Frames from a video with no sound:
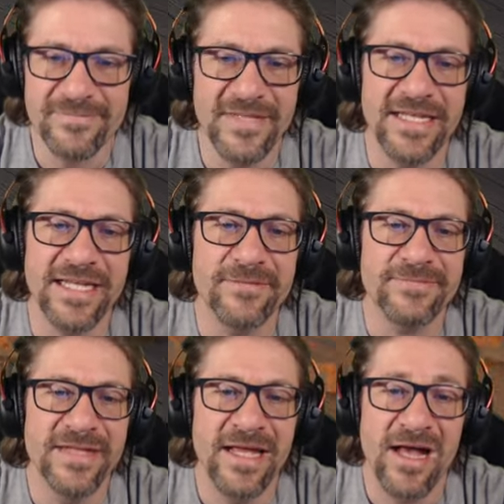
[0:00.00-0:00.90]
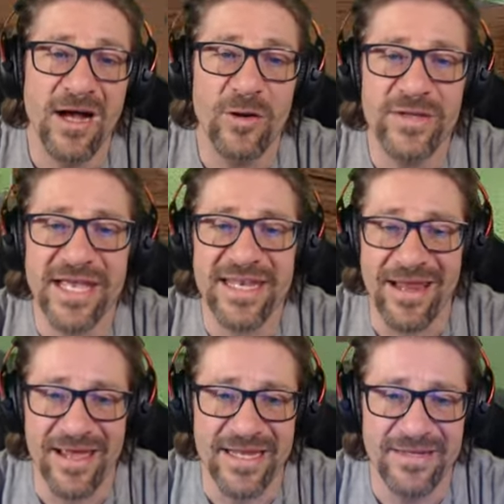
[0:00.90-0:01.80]
Anyhow, I only got
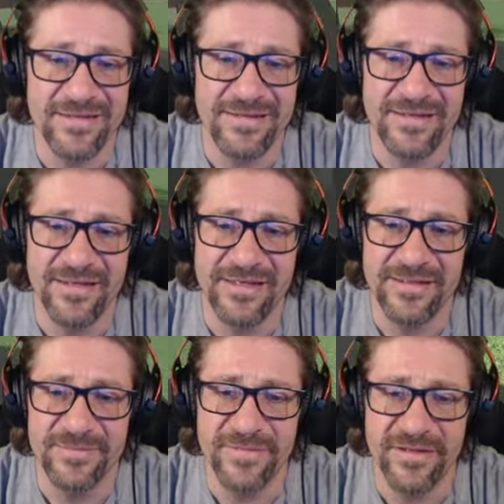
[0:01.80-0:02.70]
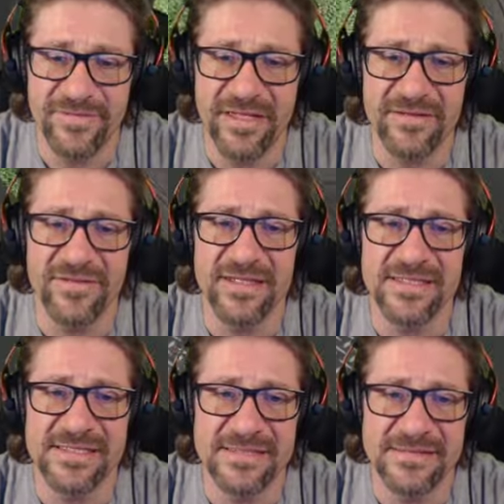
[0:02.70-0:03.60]
nine um, of the
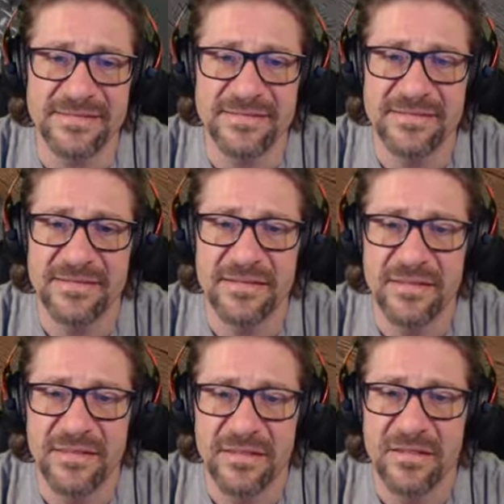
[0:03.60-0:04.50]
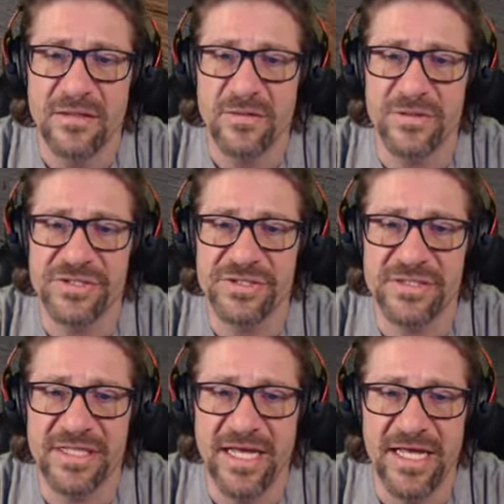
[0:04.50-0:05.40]
events, which
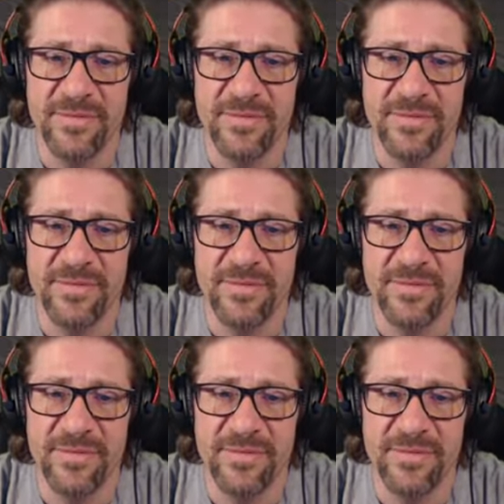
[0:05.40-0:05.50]
kind of